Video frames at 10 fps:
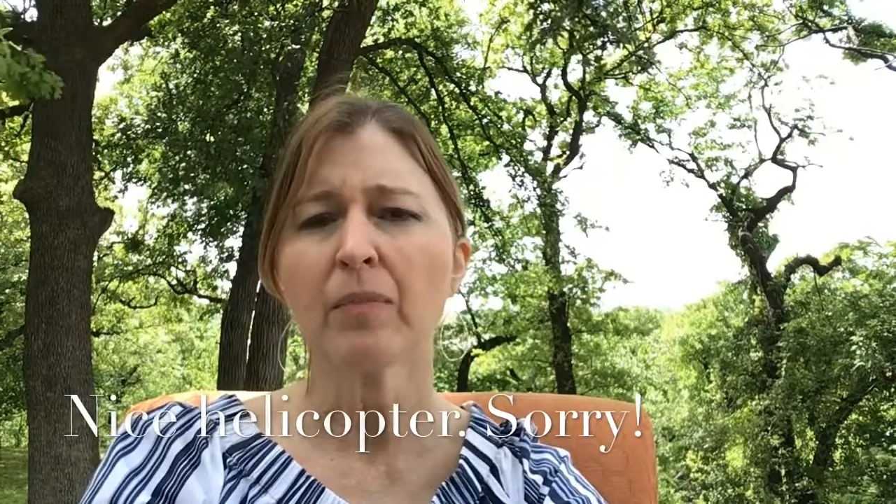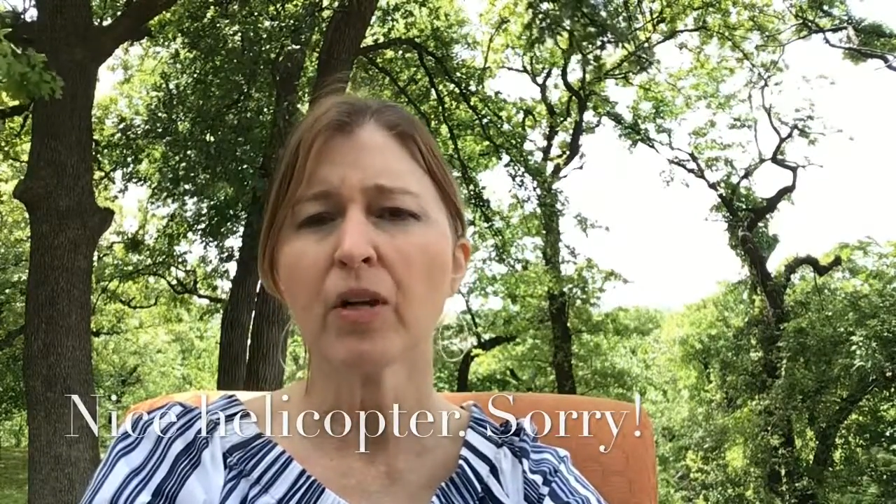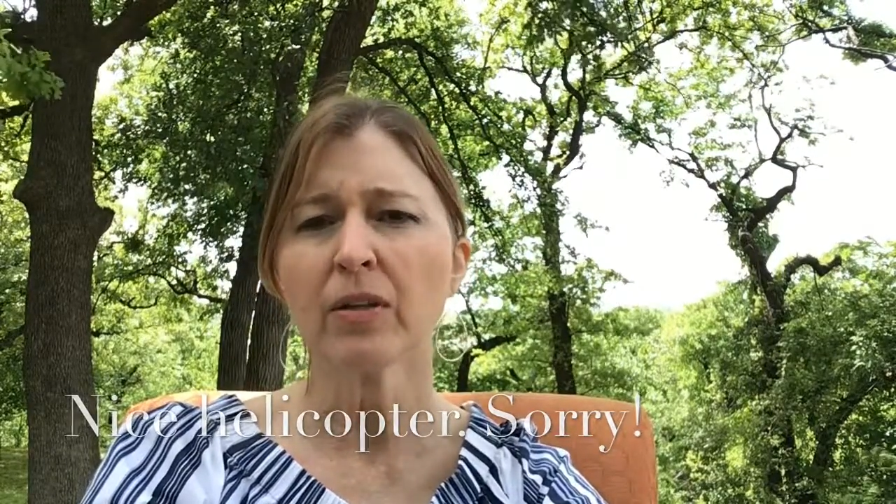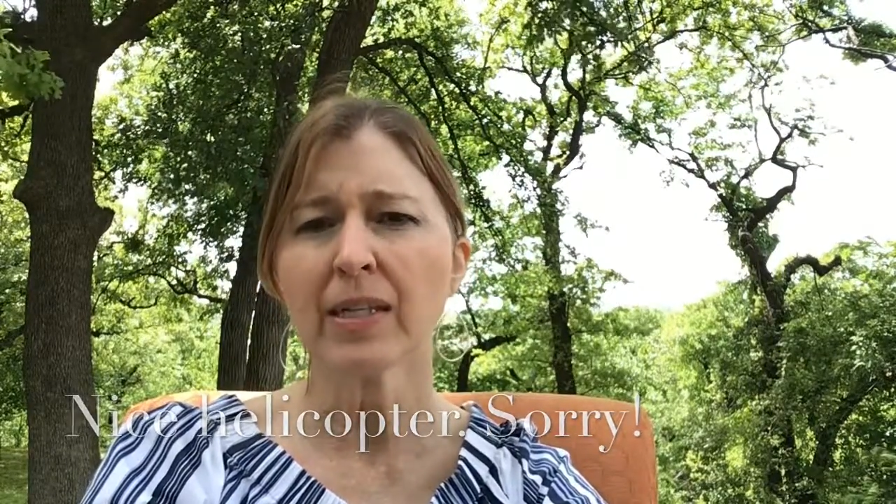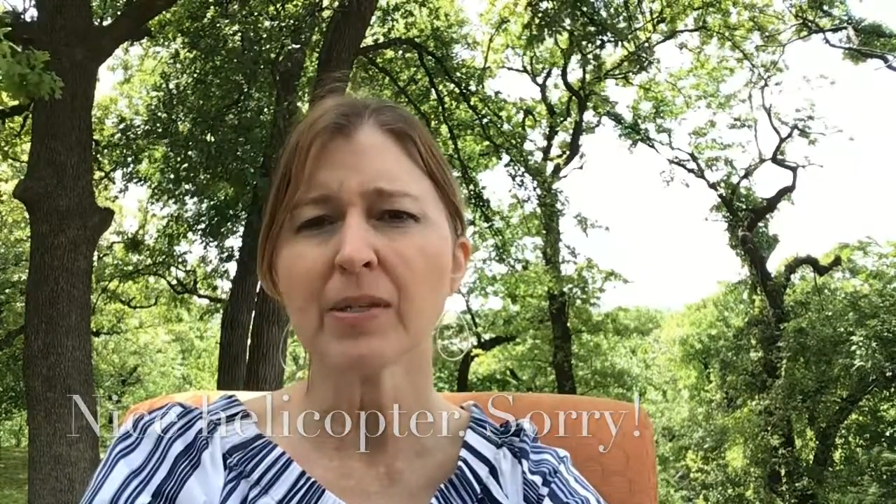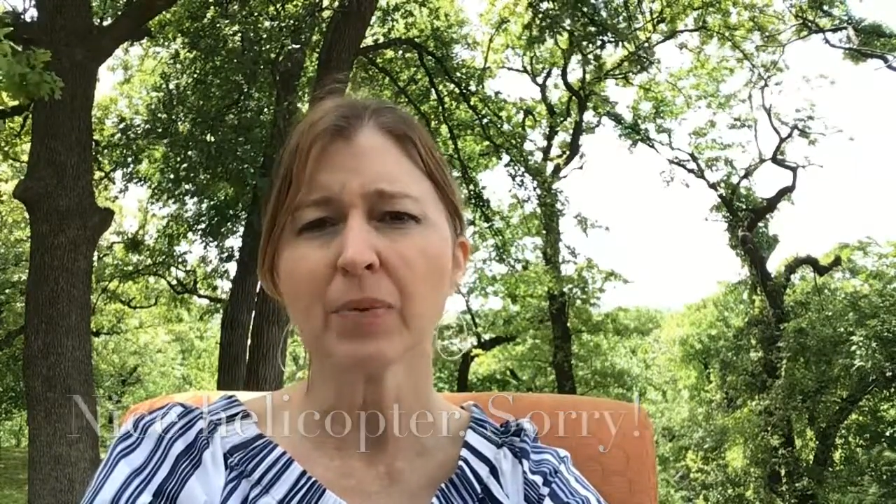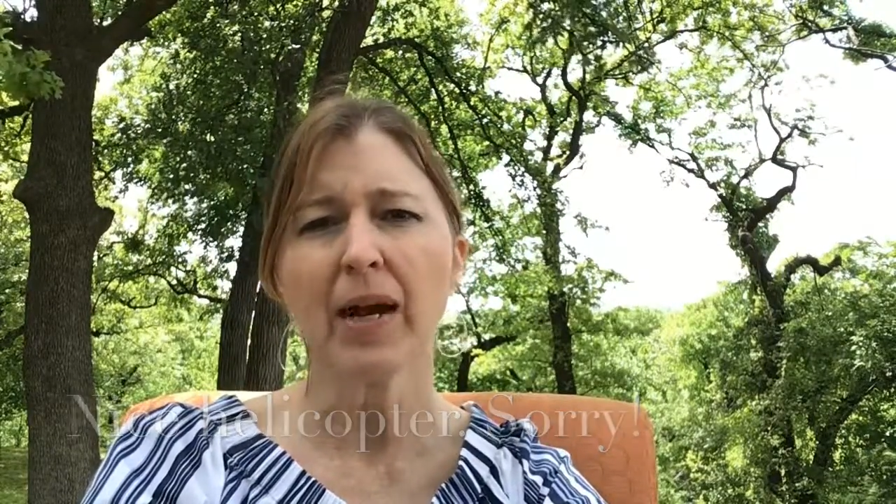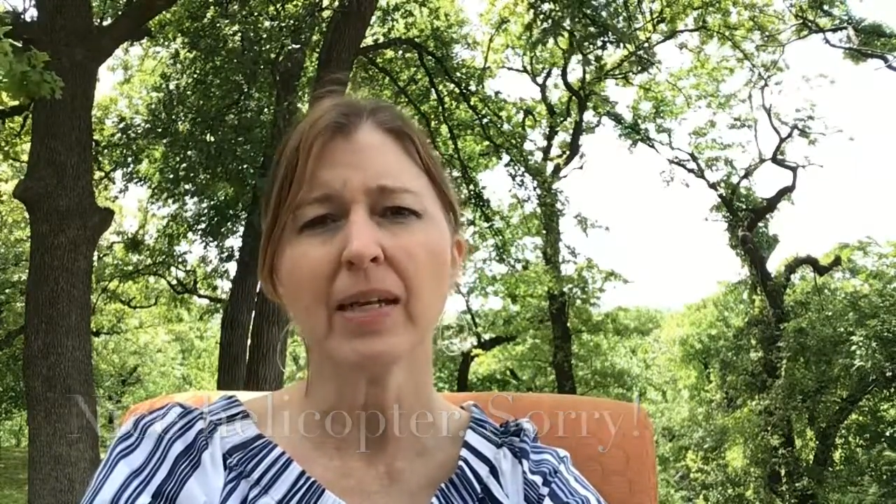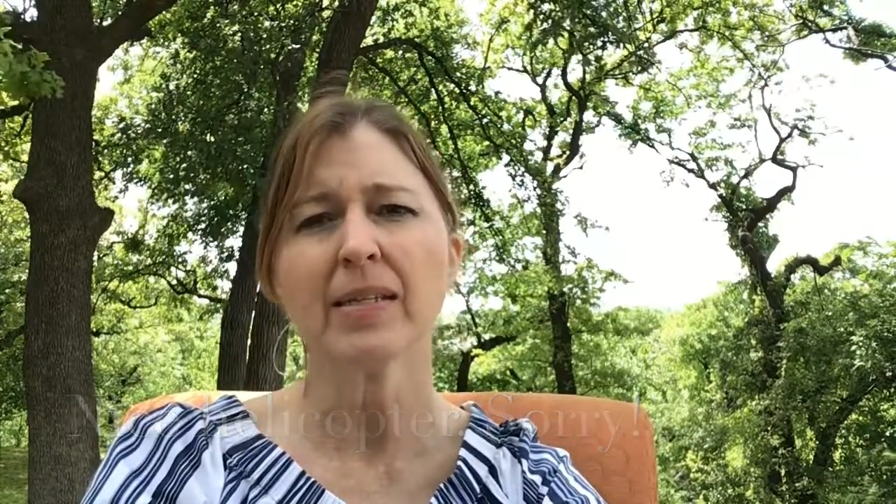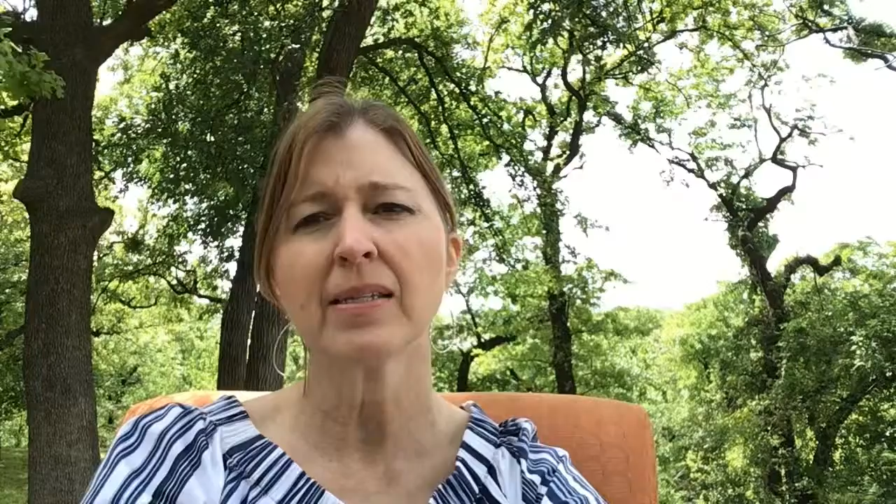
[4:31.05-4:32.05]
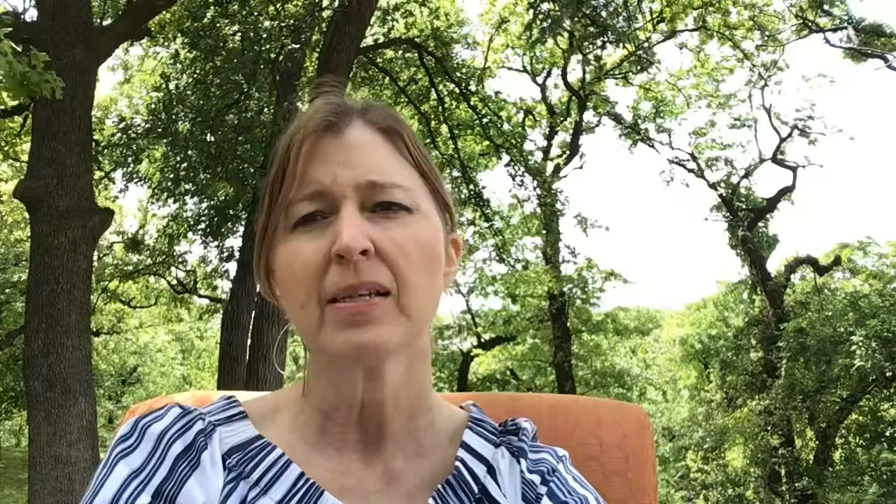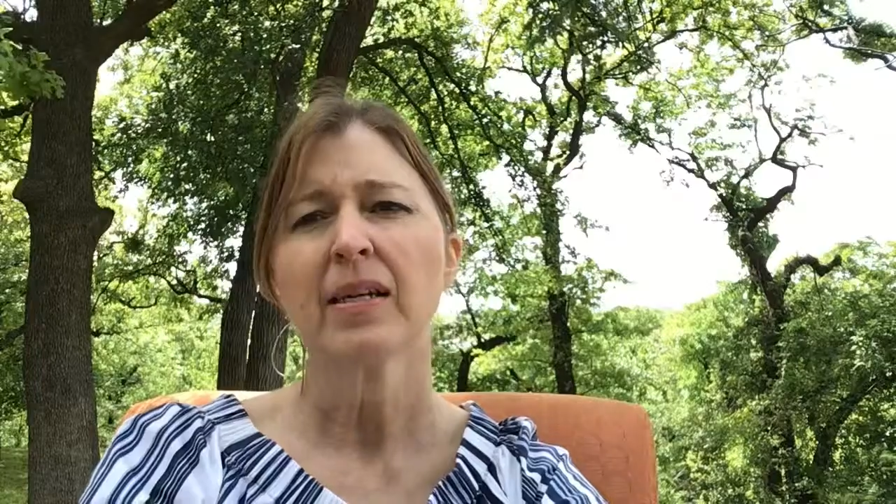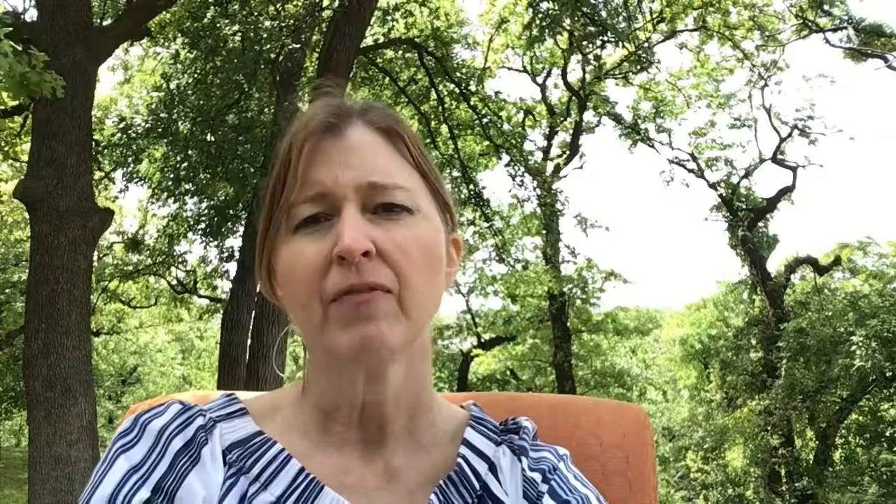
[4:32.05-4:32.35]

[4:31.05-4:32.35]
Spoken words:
your list price,